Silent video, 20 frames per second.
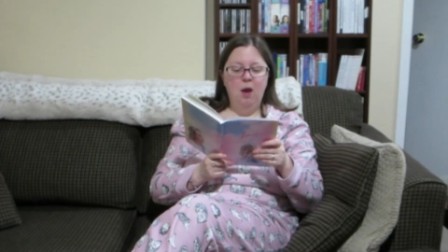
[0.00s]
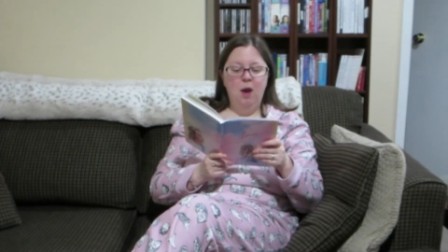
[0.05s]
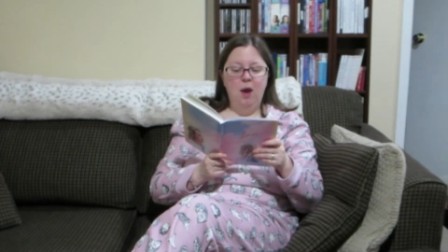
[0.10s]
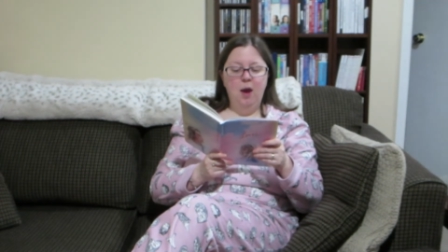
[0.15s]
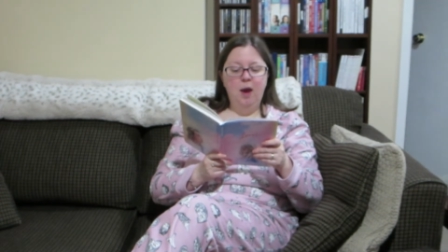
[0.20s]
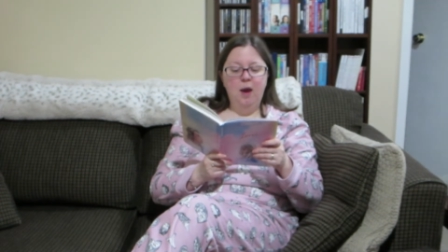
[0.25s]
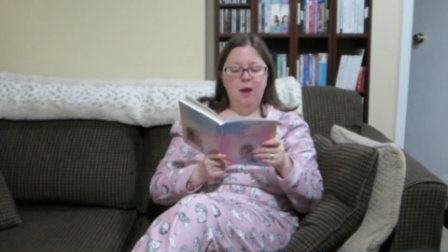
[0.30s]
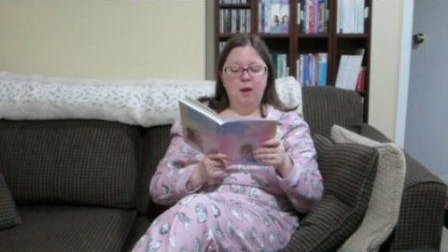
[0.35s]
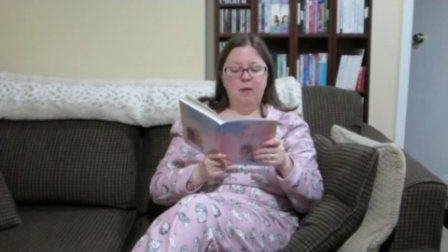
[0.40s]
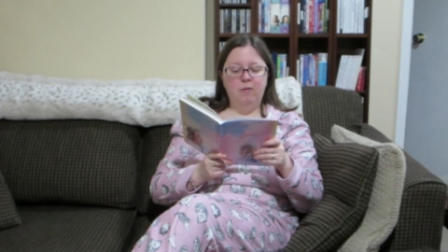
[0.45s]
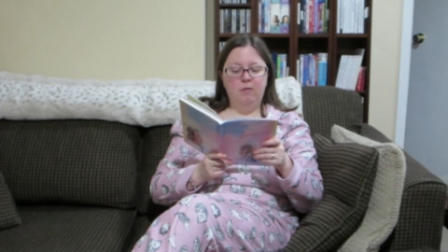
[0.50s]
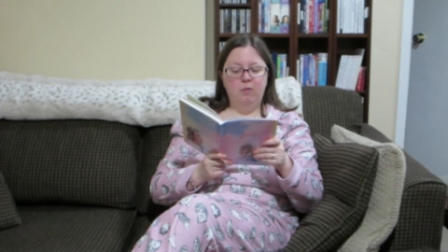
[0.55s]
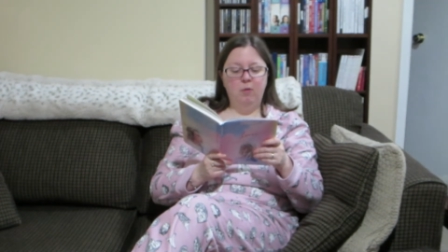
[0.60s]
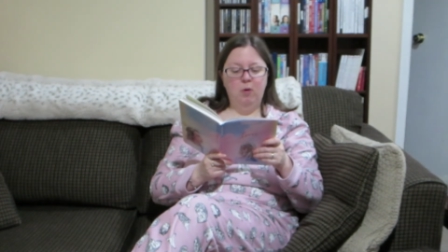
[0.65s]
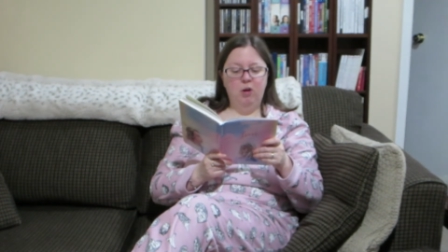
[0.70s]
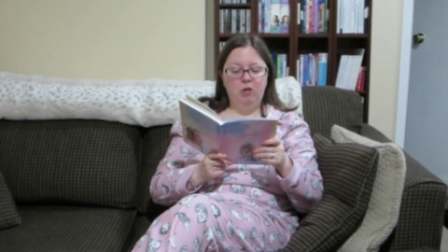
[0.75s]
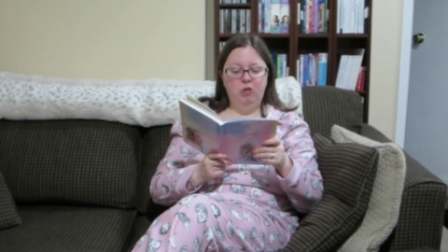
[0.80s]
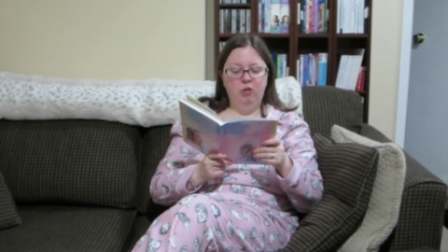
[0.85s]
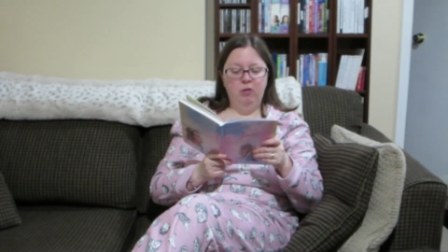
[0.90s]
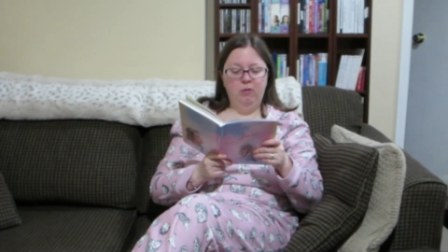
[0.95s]
hey, so
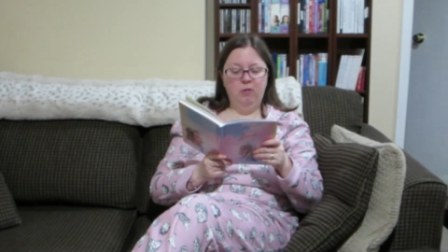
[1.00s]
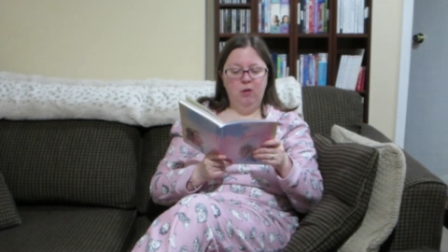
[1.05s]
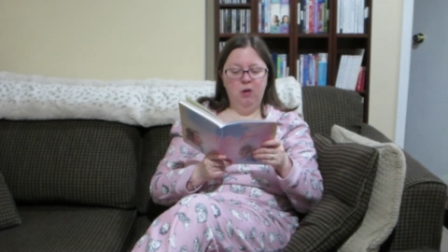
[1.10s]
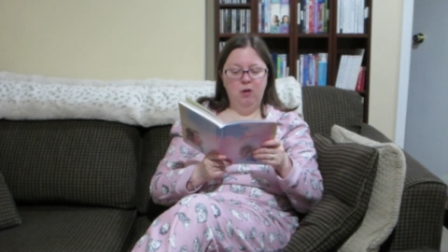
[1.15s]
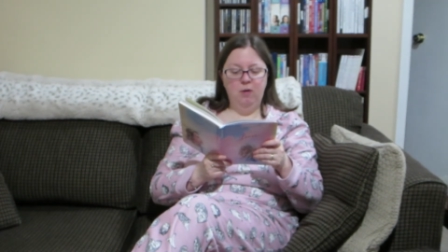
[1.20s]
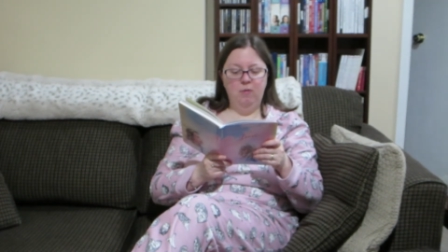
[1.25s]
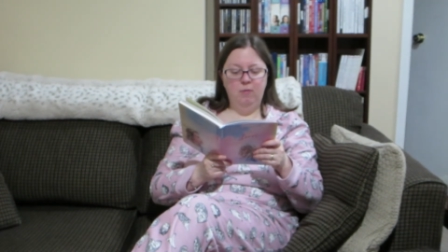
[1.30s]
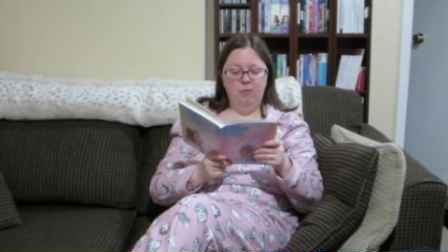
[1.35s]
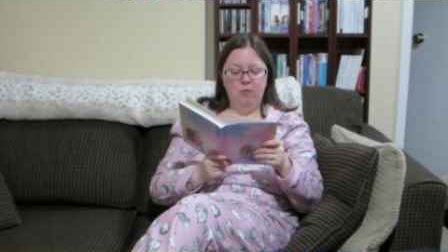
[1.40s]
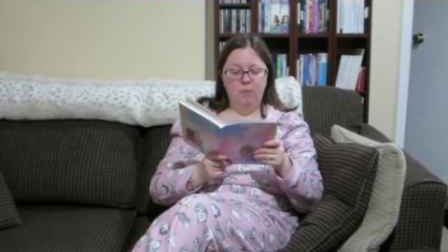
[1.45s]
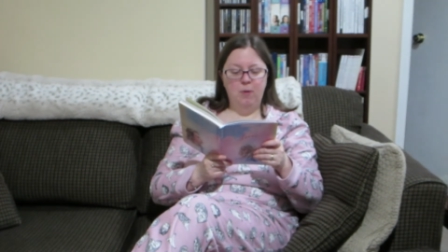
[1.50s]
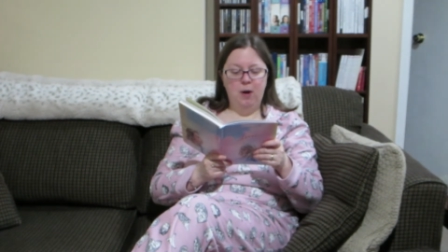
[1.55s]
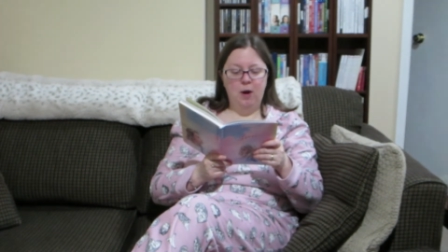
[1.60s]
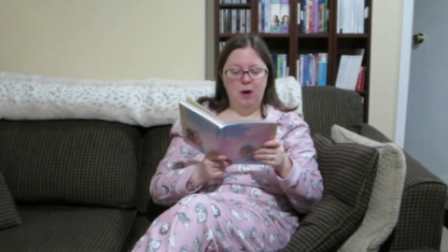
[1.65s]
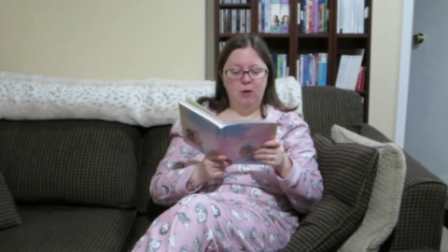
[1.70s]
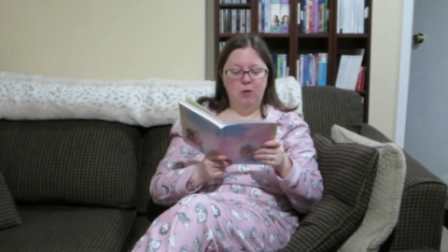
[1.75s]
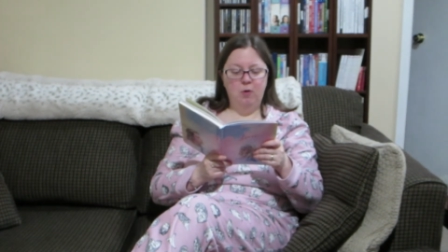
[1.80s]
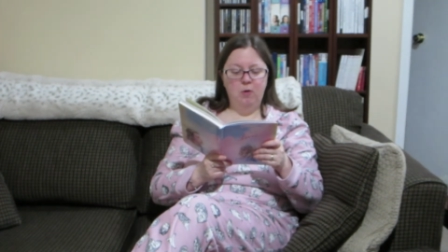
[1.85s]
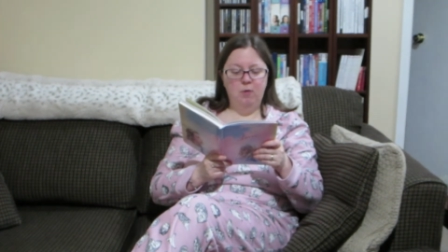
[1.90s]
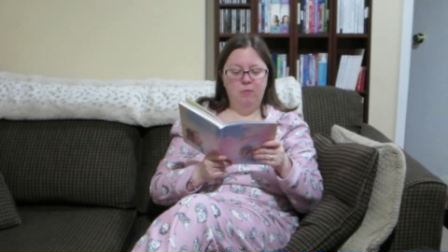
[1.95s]
I just got in from
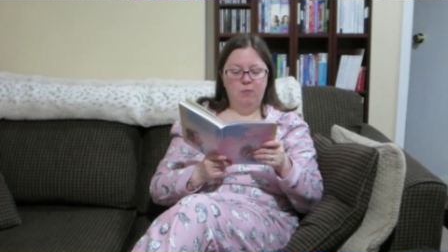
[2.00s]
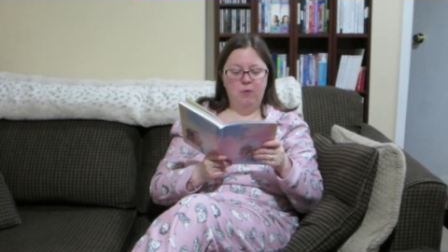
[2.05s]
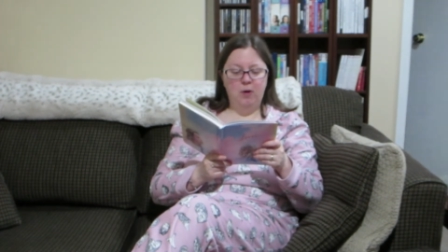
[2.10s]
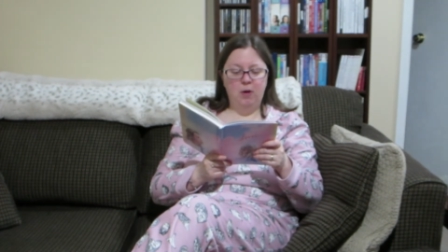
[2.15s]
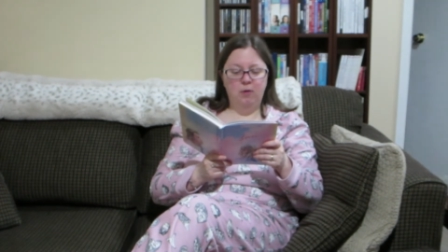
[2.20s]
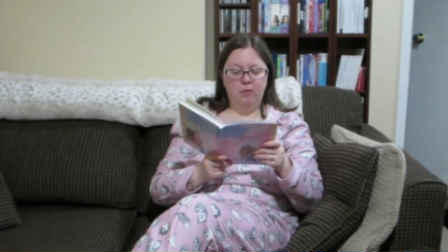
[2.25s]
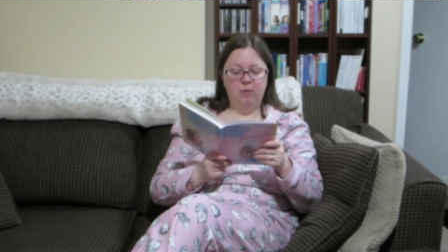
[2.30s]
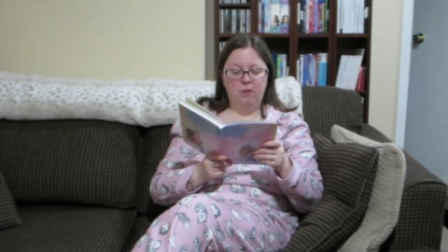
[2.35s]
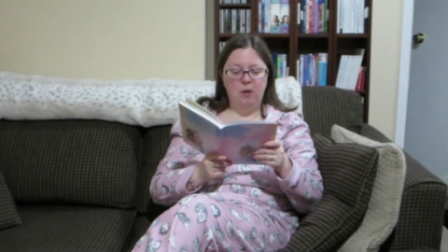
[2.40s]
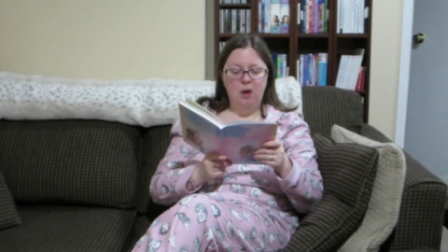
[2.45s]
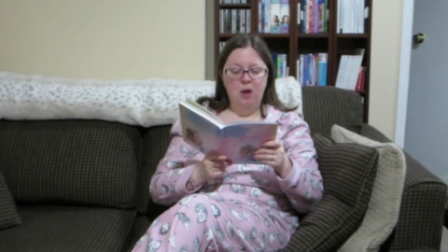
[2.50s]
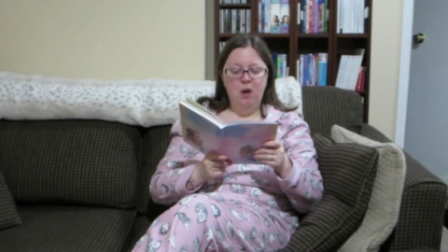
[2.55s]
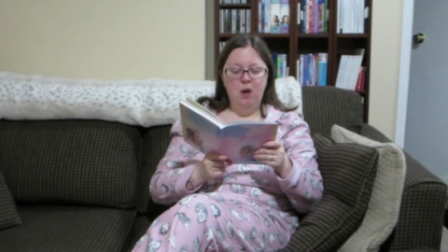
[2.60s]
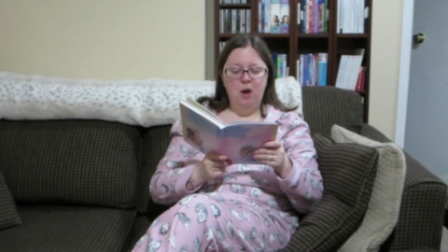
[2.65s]
Idaho Falls.